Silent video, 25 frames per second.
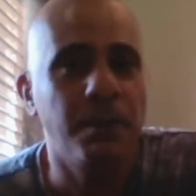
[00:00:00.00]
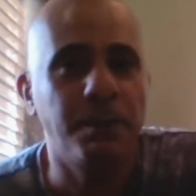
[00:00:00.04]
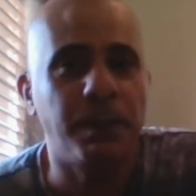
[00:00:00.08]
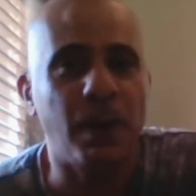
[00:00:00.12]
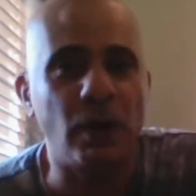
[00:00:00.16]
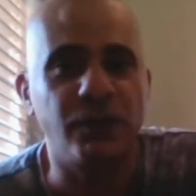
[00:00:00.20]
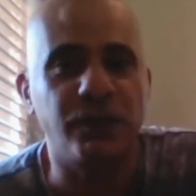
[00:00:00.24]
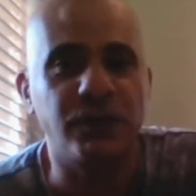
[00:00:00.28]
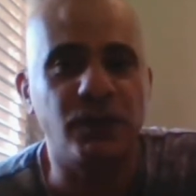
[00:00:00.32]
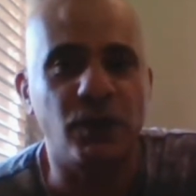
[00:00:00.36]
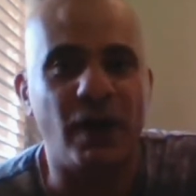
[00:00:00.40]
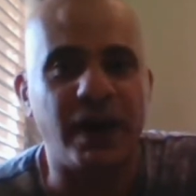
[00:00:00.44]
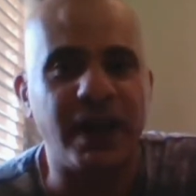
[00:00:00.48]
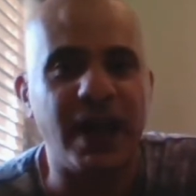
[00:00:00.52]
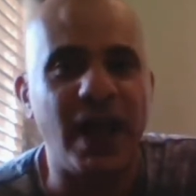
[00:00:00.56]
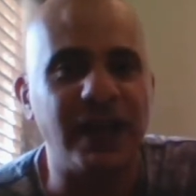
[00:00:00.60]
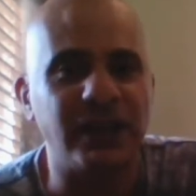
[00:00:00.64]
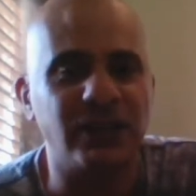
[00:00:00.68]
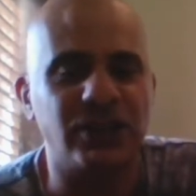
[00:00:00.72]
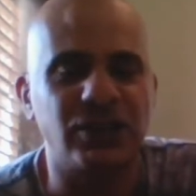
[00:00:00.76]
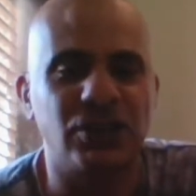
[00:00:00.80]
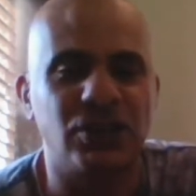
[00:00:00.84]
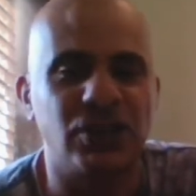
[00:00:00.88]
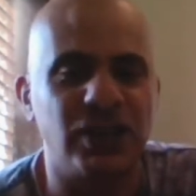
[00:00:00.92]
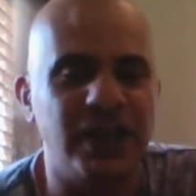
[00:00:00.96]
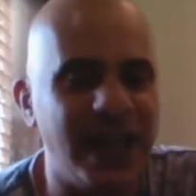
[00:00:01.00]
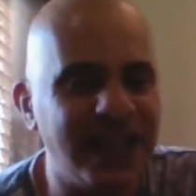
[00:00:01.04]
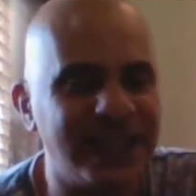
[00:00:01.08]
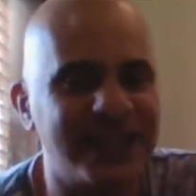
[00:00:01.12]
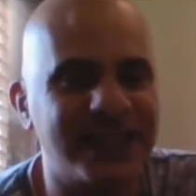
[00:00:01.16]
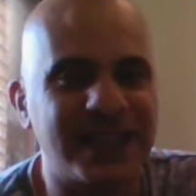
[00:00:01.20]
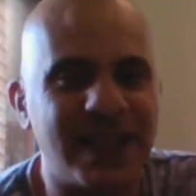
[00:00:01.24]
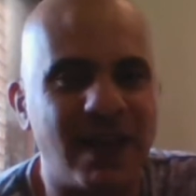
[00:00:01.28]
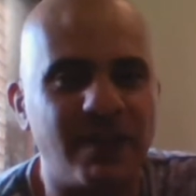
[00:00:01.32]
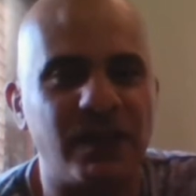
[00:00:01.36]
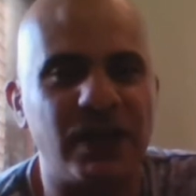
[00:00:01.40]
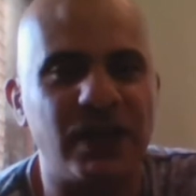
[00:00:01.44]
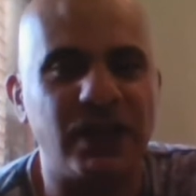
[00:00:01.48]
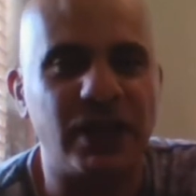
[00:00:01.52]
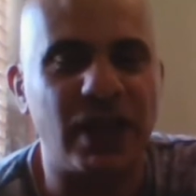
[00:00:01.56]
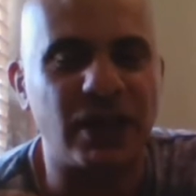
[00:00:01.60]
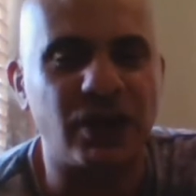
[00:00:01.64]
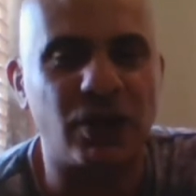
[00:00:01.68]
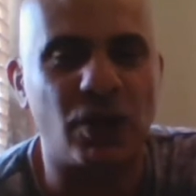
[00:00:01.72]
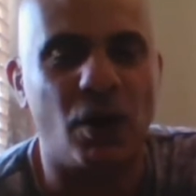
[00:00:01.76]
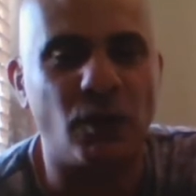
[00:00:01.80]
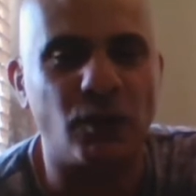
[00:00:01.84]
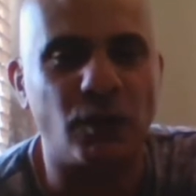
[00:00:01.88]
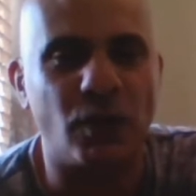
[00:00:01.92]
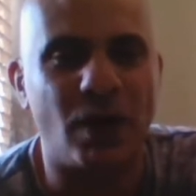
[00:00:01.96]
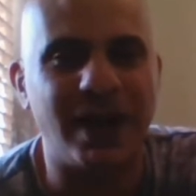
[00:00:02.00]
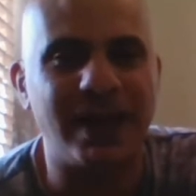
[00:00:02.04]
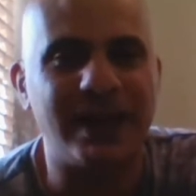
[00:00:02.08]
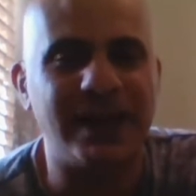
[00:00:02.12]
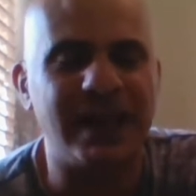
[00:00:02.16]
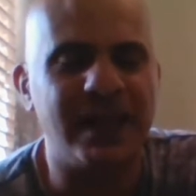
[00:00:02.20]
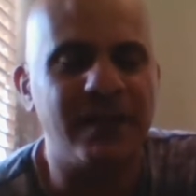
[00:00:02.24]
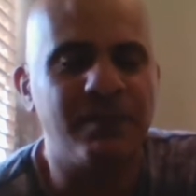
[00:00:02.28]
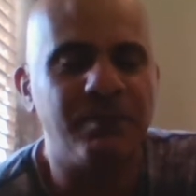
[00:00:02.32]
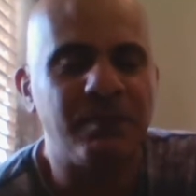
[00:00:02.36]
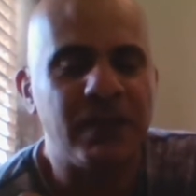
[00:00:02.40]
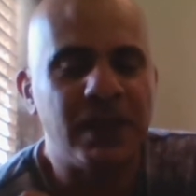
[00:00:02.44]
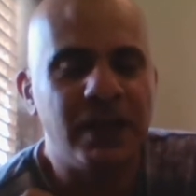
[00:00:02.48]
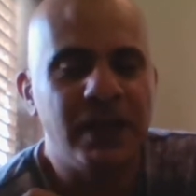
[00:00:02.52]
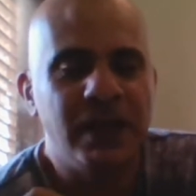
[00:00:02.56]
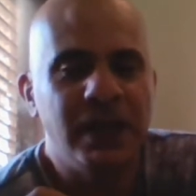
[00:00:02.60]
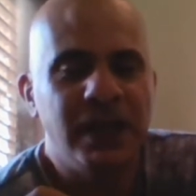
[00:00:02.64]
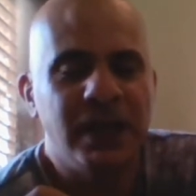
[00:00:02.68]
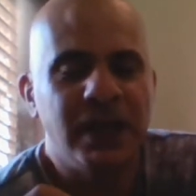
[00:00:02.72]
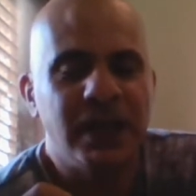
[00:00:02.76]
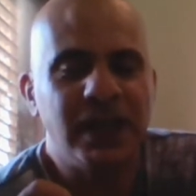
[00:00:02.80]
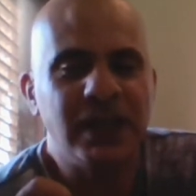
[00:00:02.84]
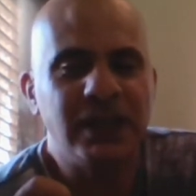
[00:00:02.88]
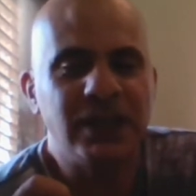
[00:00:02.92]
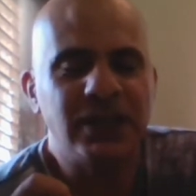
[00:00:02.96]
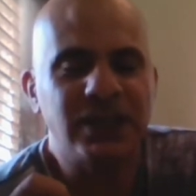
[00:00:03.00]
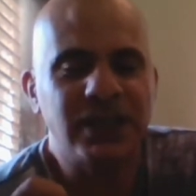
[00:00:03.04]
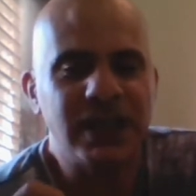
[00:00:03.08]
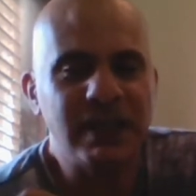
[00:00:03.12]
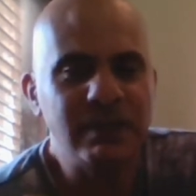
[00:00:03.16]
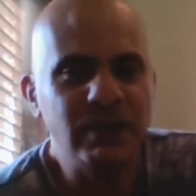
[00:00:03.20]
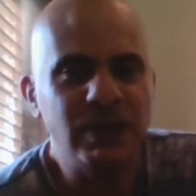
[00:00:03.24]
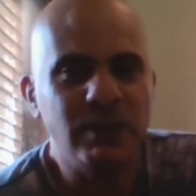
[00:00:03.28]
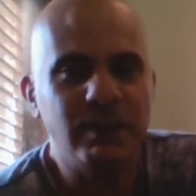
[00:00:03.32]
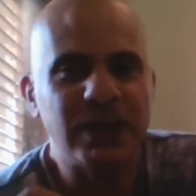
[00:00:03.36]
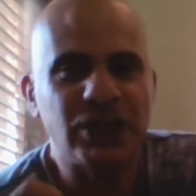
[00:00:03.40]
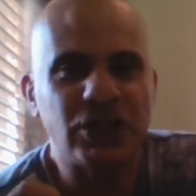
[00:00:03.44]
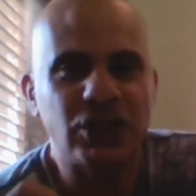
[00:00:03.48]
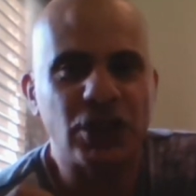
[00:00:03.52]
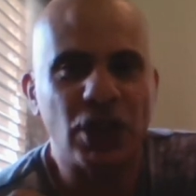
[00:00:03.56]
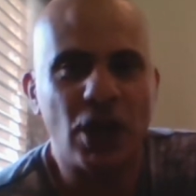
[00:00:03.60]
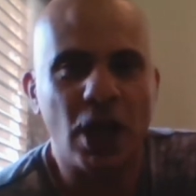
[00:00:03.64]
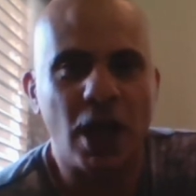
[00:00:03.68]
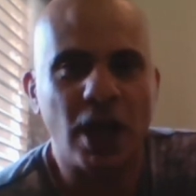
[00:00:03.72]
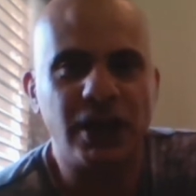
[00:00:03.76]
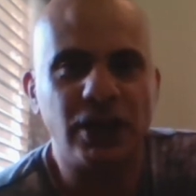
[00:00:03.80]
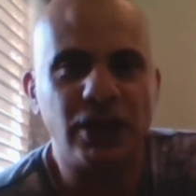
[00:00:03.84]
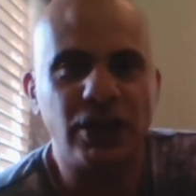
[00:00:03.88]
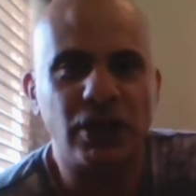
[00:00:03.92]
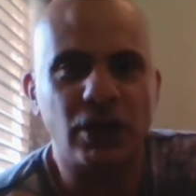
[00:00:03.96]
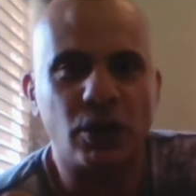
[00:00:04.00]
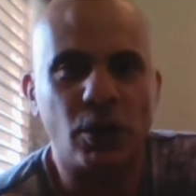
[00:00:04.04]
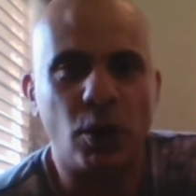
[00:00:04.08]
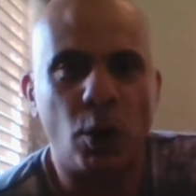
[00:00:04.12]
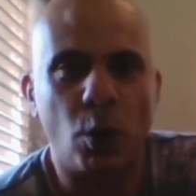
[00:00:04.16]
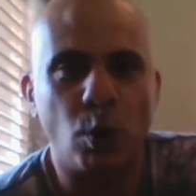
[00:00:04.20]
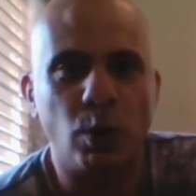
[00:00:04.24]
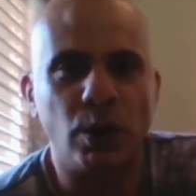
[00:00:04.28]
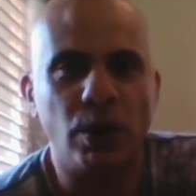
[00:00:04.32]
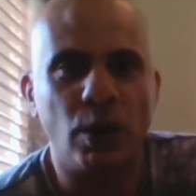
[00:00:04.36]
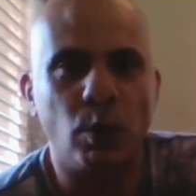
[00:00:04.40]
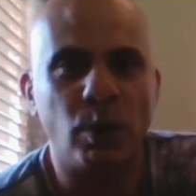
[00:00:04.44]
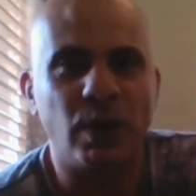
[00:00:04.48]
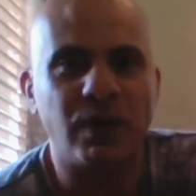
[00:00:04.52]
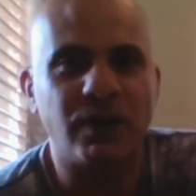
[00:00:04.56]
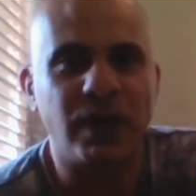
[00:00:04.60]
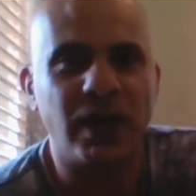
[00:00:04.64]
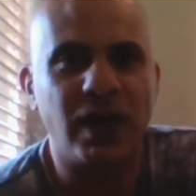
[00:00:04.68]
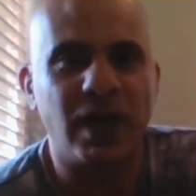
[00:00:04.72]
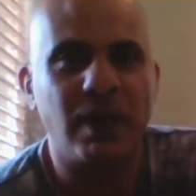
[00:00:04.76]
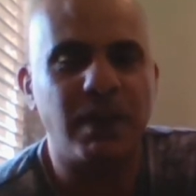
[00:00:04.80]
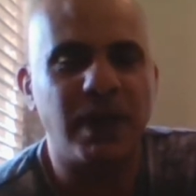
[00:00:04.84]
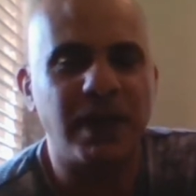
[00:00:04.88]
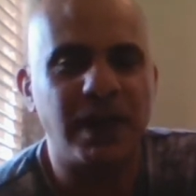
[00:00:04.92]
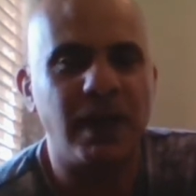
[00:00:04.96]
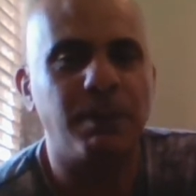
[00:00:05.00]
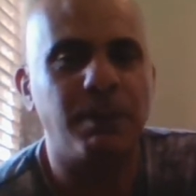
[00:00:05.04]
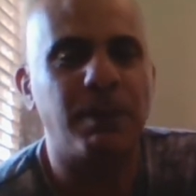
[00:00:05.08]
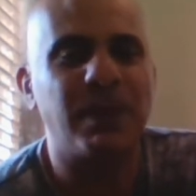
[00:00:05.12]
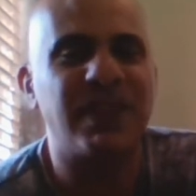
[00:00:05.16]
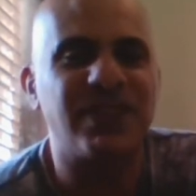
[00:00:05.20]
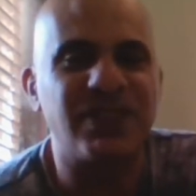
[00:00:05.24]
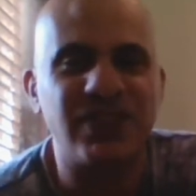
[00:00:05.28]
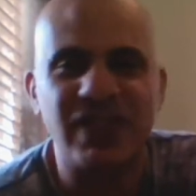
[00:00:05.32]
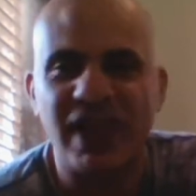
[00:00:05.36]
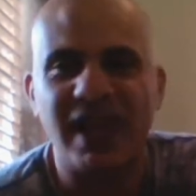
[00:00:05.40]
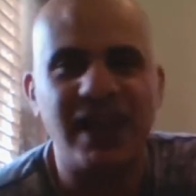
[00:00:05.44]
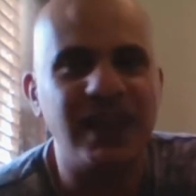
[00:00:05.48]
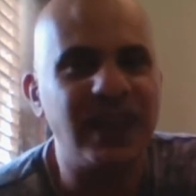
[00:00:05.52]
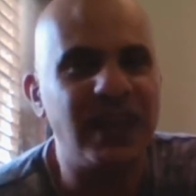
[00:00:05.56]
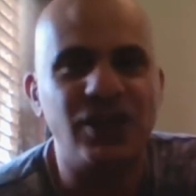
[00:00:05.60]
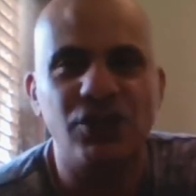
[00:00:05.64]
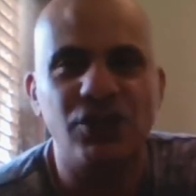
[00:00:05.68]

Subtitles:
Both great actors. So that's something they got right. And it seemed to be turning the corner with him in it, but then